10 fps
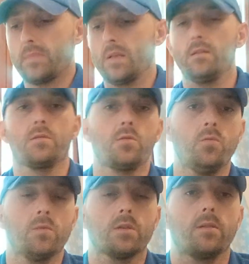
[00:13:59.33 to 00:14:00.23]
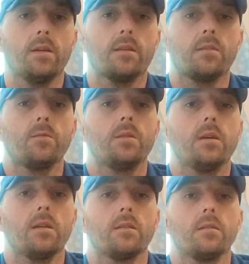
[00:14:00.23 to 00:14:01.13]
This rune is connected with
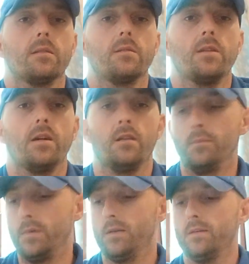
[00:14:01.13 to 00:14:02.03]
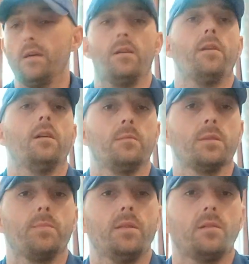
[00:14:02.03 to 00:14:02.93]
that realm. Yeah, realm is
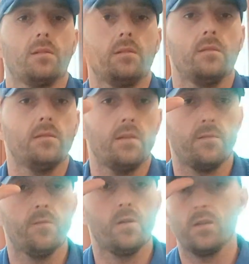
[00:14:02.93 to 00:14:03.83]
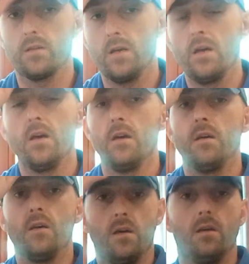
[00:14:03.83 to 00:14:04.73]
better than world.
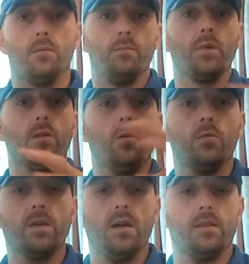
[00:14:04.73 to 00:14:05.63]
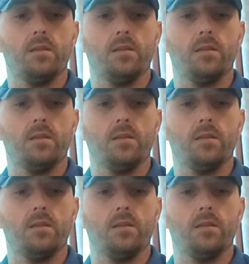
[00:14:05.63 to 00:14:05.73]
Below that